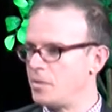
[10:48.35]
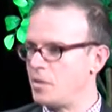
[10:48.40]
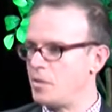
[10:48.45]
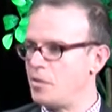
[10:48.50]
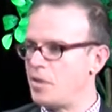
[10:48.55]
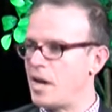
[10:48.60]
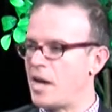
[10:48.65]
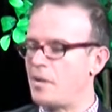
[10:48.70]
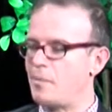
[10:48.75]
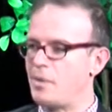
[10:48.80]

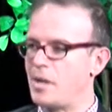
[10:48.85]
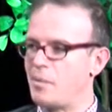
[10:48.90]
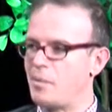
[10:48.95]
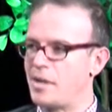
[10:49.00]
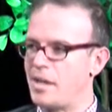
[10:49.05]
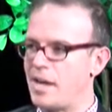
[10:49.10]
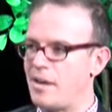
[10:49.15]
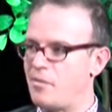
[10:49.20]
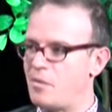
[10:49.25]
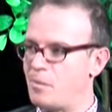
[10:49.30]
You got to be able
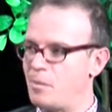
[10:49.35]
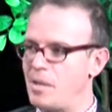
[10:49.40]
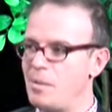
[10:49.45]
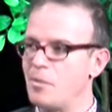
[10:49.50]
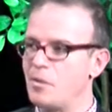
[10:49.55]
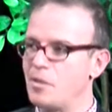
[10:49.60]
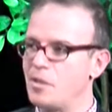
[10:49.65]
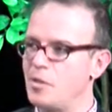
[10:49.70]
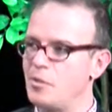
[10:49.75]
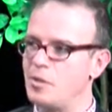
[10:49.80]
to have the
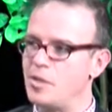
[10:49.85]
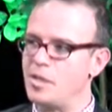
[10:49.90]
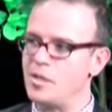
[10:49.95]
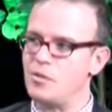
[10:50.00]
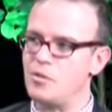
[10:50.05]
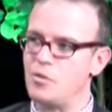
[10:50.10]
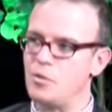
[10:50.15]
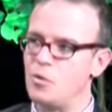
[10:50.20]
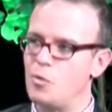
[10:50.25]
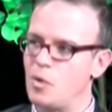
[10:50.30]
people that you
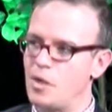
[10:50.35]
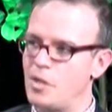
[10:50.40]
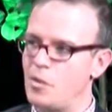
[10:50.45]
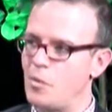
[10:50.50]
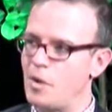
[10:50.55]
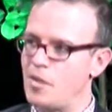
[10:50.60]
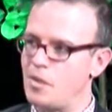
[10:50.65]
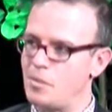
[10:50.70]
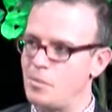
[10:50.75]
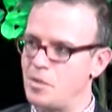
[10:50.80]
need to do what
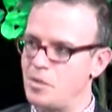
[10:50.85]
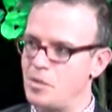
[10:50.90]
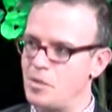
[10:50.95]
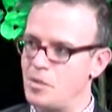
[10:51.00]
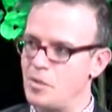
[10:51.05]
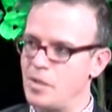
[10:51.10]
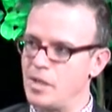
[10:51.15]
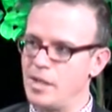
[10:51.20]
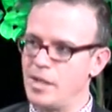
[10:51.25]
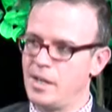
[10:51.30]
you want them to
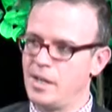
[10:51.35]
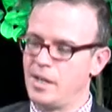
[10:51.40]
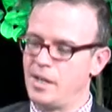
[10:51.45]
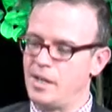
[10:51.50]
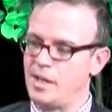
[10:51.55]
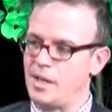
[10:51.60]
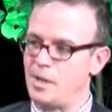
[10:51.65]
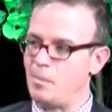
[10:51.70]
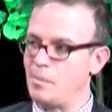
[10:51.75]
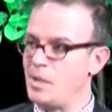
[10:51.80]
do.
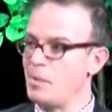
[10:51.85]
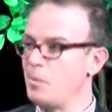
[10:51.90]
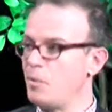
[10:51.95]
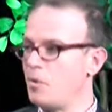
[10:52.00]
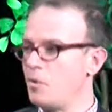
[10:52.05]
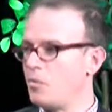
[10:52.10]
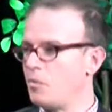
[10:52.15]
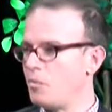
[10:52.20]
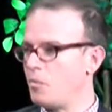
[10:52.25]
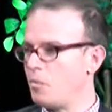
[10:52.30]
And
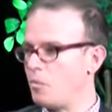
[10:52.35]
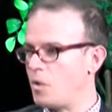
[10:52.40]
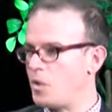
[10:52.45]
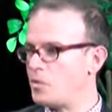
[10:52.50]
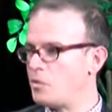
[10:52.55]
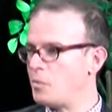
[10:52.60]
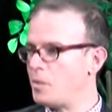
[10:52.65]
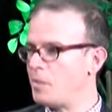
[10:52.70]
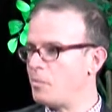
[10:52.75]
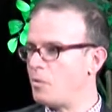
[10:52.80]
people,
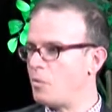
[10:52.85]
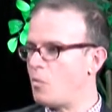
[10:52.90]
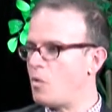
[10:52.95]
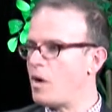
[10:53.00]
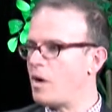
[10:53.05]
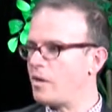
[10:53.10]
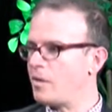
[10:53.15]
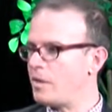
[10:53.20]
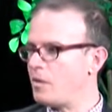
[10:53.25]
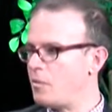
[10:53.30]
what do people
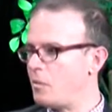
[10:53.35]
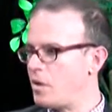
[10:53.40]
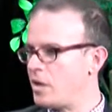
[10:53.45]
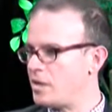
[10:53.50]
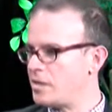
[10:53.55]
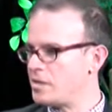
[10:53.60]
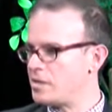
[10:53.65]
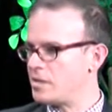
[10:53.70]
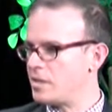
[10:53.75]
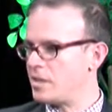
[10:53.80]
want? They
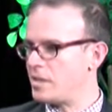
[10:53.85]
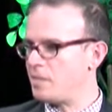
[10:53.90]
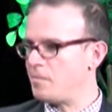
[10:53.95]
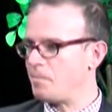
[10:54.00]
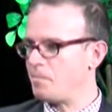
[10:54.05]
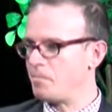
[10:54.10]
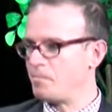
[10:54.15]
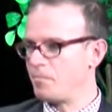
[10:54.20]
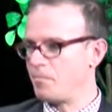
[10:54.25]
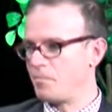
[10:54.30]
want a
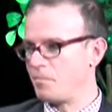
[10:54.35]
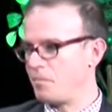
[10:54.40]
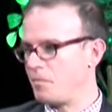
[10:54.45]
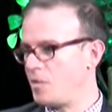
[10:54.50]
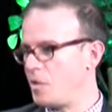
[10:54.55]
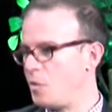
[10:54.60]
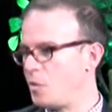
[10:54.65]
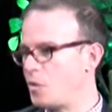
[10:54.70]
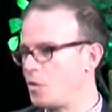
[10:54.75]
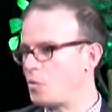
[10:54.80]

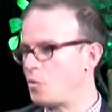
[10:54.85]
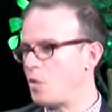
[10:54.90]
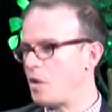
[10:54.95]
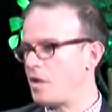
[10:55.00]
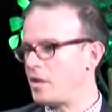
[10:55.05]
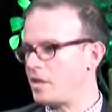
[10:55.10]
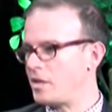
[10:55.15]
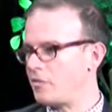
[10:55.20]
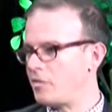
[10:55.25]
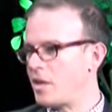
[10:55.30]
good
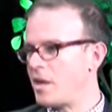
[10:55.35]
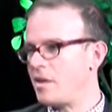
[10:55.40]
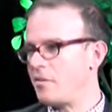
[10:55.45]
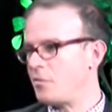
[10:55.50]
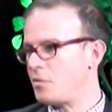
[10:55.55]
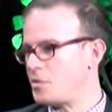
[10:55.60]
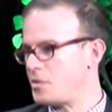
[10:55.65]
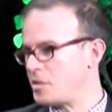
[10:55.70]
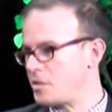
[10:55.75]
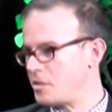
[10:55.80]
quality of
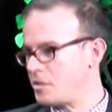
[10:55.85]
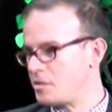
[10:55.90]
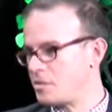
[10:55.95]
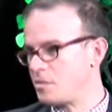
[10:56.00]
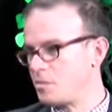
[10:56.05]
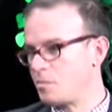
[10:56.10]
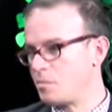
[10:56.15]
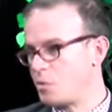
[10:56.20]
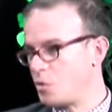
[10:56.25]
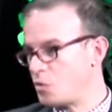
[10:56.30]
life, which
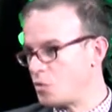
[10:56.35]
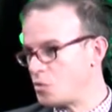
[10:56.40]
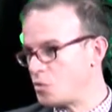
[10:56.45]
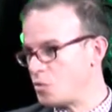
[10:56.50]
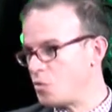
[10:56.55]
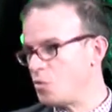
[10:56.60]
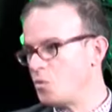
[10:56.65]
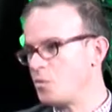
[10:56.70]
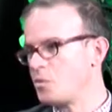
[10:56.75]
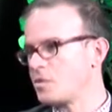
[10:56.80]
is good
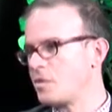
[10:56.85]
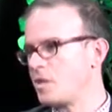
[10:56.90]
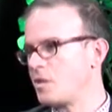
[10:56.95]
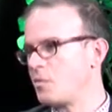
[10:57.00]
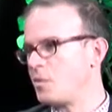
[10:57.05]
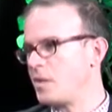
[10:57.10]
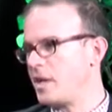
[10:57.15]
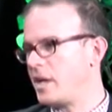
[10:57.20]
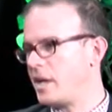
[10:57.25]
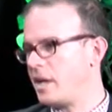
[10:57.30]
schools
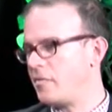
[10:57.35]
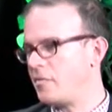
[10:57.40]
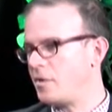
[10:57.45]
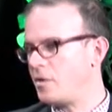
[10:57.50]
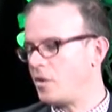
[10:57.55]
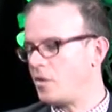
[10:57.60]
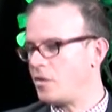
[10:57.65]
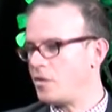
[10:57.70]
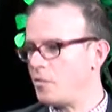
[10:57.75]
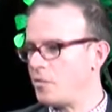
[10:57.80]
like we have,
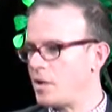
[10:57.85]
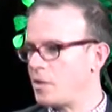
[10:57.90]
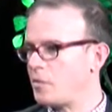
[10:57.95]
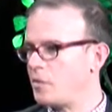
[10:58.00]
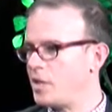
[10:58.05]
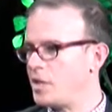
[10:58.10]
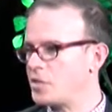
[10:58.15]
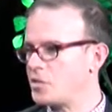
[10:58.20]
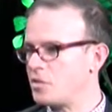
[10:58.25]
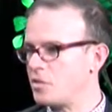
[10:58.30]
and all the
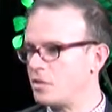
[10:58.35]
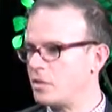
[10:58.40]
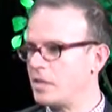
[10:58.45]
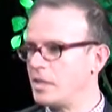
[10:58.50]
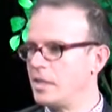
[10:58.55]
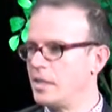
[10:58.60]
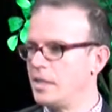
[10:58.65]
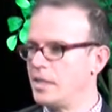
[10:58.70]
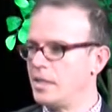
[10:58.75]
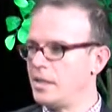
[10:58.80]
recreational
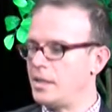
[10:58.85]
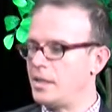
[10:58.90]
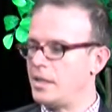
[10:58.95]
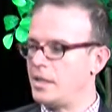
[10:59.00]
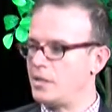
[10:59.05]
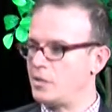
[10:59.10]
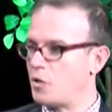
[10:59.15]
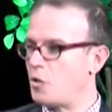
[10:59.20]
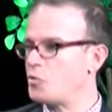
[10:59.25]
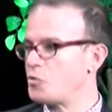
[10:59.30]

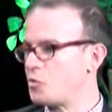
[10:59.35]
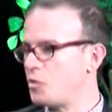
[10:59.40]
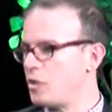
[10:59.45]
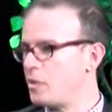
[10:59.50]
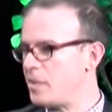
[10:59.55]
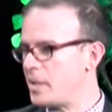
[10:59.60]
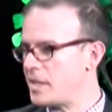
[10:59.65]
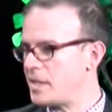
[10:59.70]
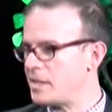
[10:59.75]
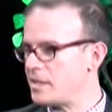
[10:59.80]
and cultural
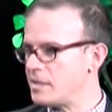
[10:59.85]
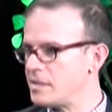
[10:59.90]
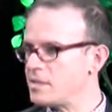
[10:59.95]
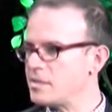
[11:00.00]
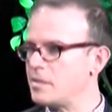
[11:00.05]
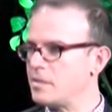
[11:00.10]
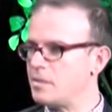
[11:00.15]
amenities.